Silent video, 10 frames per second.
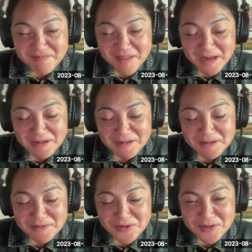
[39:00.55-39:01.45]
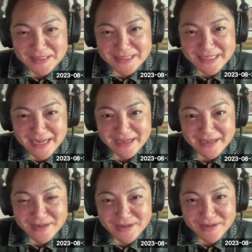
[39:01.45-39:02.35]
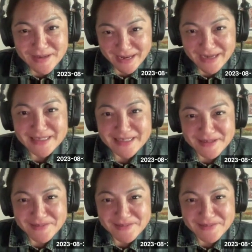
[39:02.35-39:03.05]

And I'll look forward to staying connected.